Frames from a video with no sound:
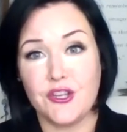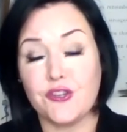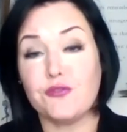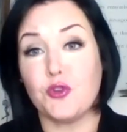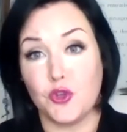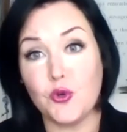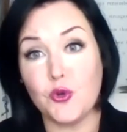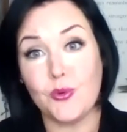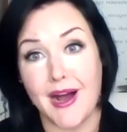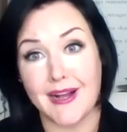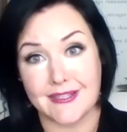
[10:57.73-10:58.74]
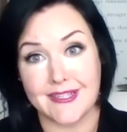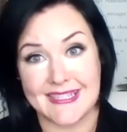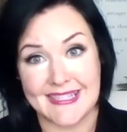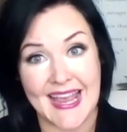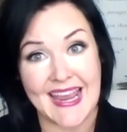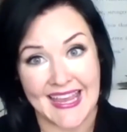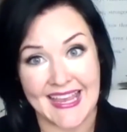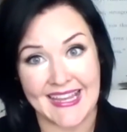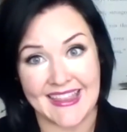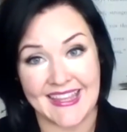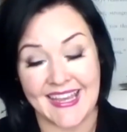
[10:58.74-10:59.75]
is for you not to say
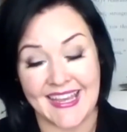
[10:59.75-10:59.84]
anything.